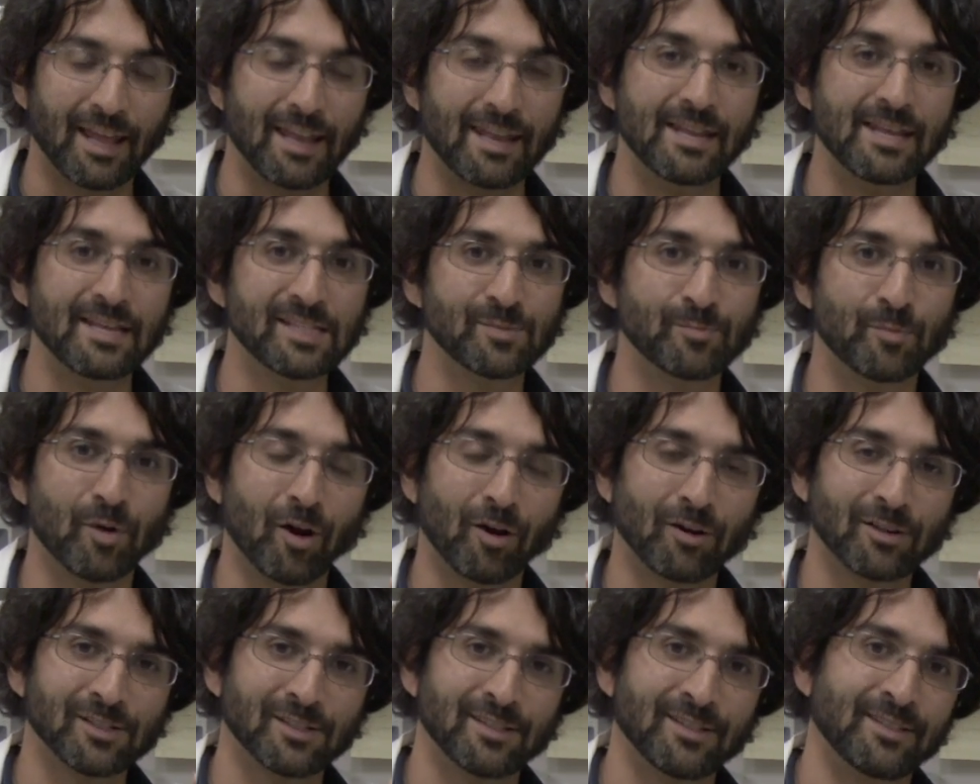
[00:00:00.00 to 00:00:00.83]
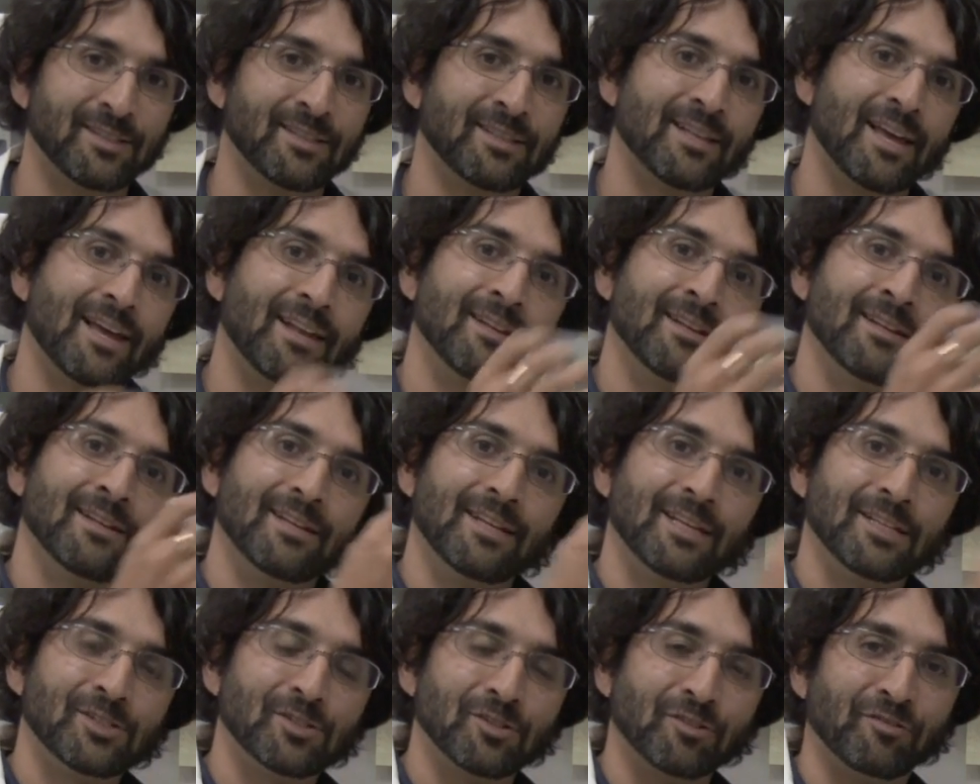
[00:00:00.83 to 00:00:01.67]
This box then
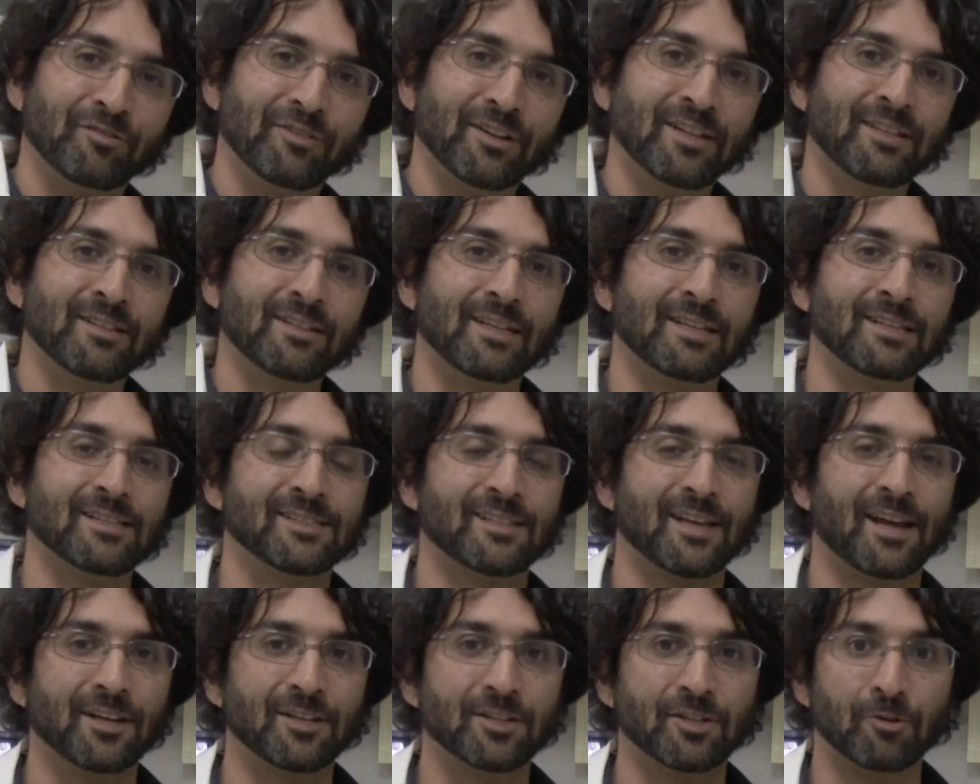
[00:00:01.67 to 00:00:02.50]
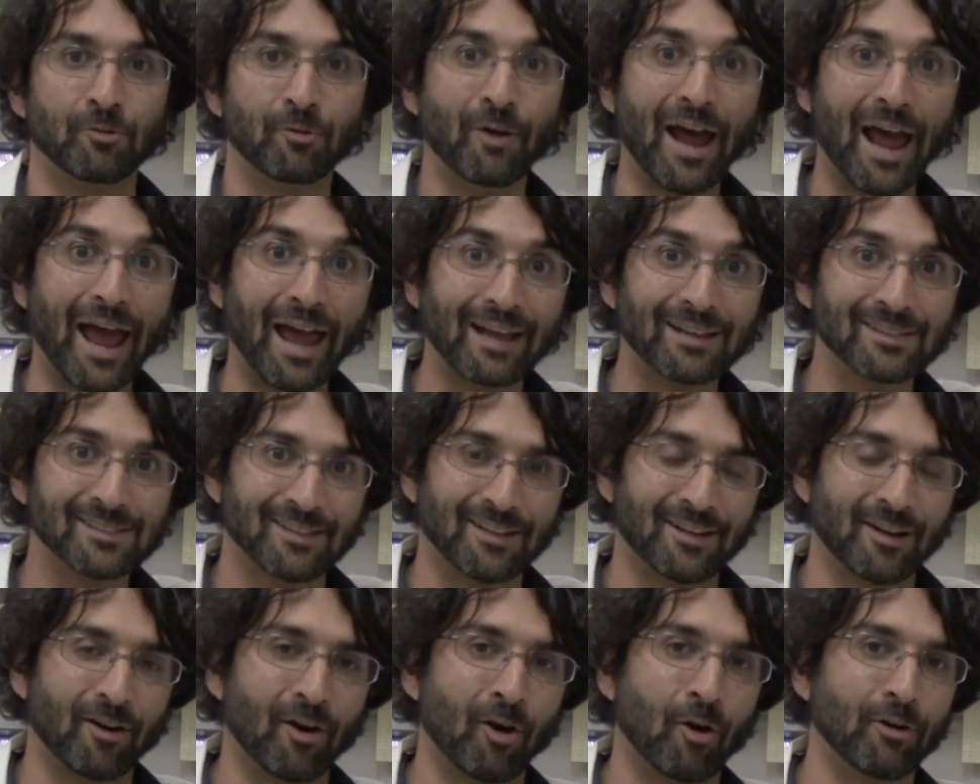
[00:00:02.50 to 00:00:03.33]
needs to fit inside the racks
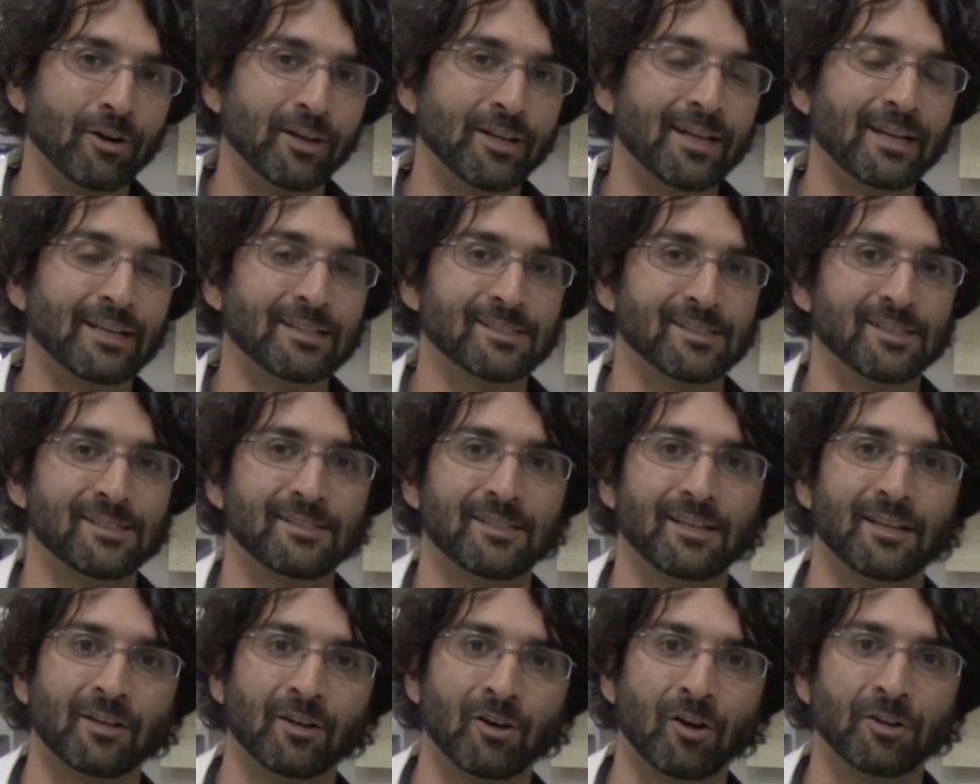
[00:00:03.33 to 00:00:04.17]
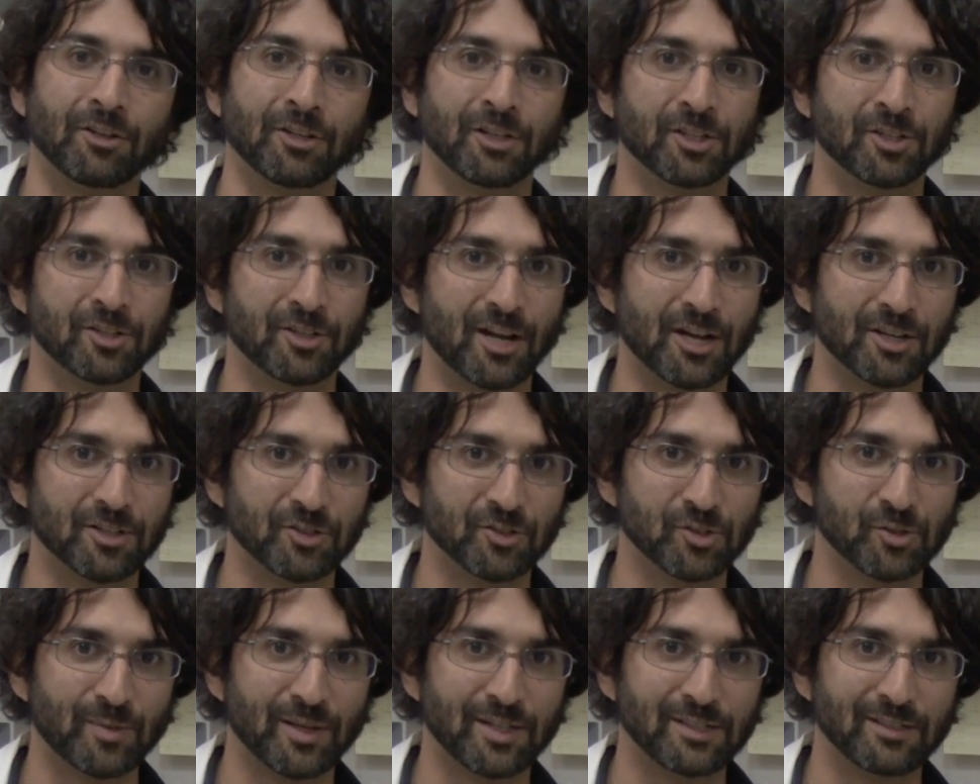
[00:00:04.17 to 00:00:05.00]
that are already existing on the
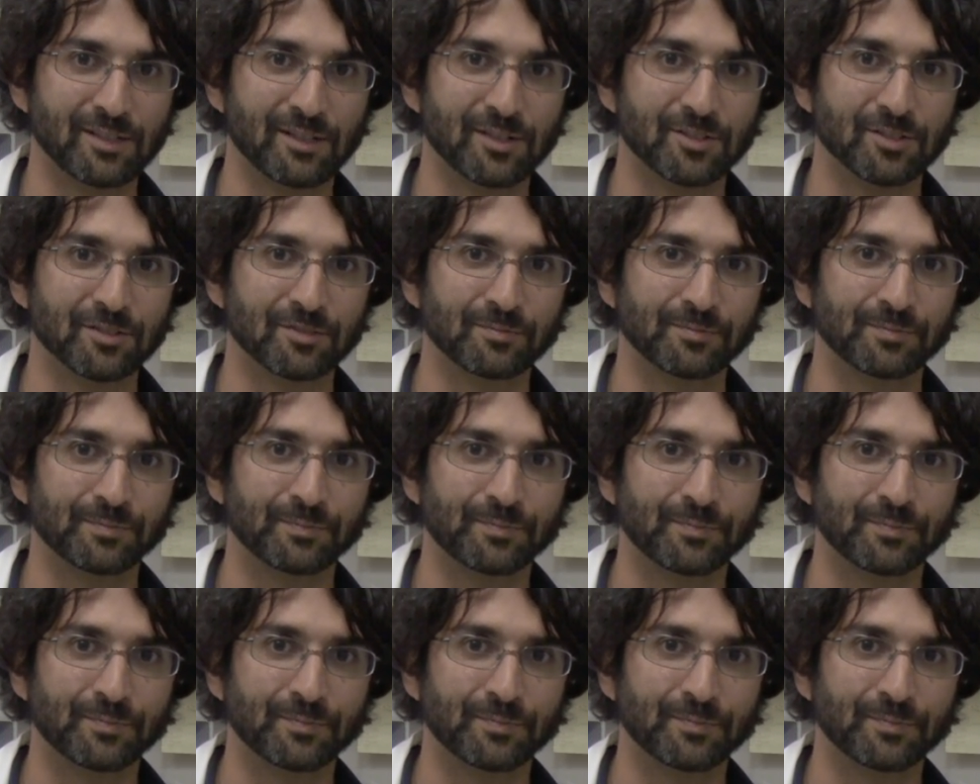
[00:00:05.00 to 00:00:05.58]
International Space Station.